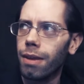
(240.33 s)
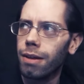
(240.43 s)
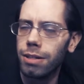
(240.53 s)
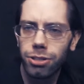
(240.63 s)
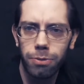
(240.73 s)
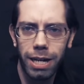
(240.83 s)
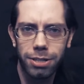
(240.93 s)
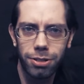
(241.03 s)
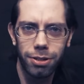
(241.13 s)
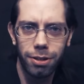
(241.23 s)
let's go back
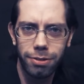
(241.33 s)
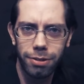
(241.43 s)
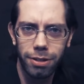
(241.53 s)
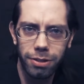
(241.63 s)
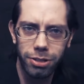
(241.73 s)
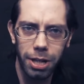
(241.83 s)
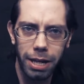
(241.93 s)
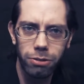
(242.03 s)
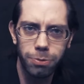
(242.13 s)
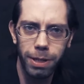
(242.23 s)
to this
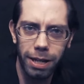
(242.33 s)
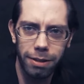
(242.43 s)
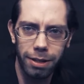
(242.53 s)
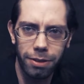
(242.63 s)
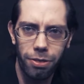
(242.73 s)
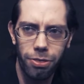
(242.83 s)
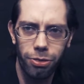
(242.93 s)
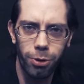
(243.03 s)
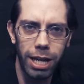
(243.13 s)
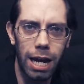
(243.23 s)
lady who spent like
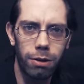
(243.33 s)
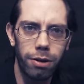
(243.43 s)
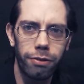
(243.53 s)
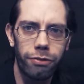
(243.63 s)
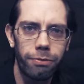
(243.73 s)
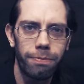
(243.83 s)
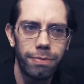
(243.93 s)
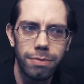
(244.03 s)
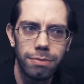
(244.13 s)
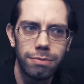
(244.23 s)
3 hours
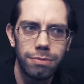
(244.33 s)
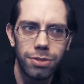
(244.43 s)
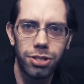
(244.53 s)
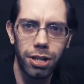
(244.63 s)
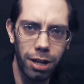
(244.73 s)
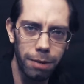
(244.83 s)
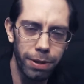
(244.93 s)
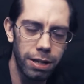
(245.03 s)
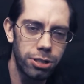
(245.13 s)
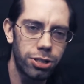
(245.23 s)
sitting on a
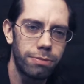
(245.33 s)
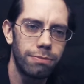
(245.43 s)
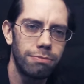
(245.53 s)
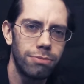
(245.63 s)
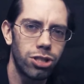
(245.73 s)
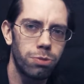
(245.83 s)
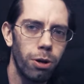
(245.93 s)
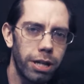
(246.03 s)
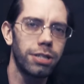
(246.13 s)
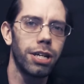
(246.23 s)
bench,
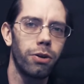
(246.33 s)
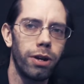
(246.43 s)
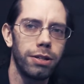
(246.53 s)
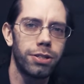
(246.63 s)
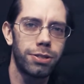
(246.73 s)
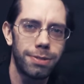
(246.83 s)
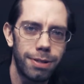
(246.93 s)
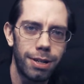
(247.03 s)
smoking cigarettes,